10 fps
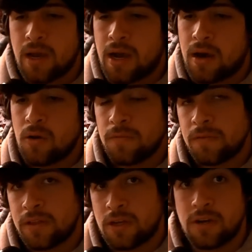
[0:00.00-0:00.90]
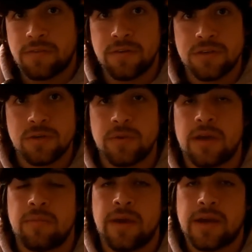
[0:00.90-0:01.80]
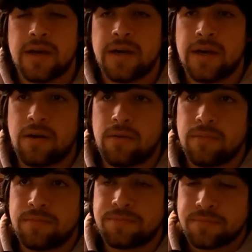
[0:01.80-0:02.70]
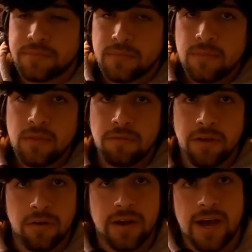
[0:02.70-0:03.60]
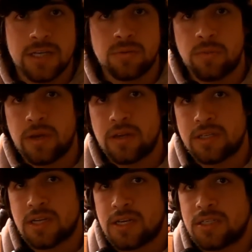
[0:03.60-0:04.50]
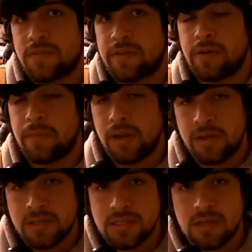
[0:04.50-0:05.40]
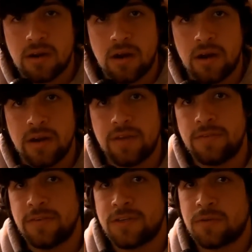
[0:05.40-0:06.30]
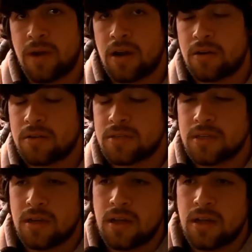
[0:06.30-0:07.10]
Hopefully in the near future we can make a video cast where we can discuss different opinions on if it fits your macros.